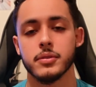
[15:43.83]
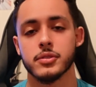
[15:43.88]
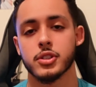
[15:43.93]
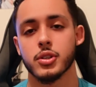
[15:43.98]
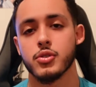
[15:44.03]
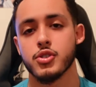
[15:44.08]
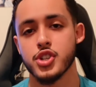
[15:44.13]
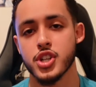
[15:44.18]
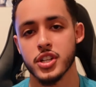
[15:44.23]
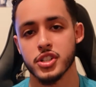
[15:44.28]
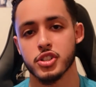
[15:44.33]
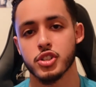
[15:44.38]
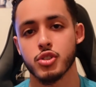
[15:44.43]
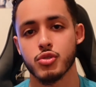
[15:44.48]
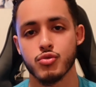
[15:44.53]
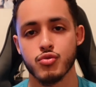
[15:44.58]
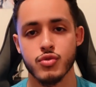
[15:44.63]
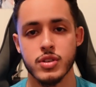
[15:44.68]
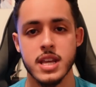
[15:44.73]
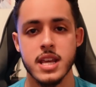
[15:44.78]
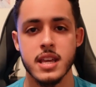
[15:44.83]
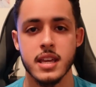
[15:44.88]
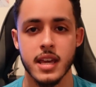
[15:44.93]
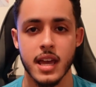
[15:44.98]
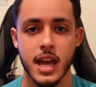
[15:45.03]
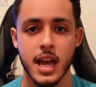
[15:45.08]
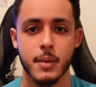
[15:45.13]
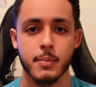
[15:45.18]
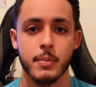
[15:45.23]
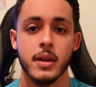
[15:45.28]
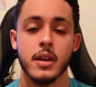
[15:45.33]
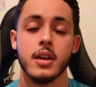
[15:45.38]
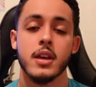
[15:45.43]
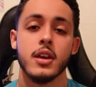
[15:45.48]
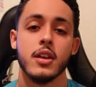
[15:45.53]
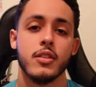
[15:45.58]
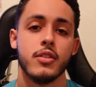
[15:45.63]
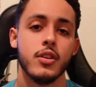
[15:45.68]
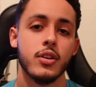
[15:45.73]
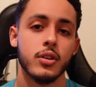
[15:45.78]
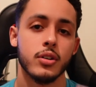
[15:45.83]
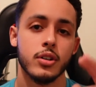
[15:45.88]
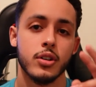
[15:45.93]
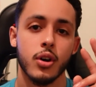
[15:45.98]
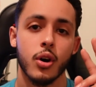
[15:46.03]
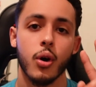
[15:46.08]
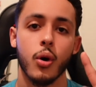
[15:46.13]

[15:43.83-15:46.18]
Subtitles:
So just to recap, the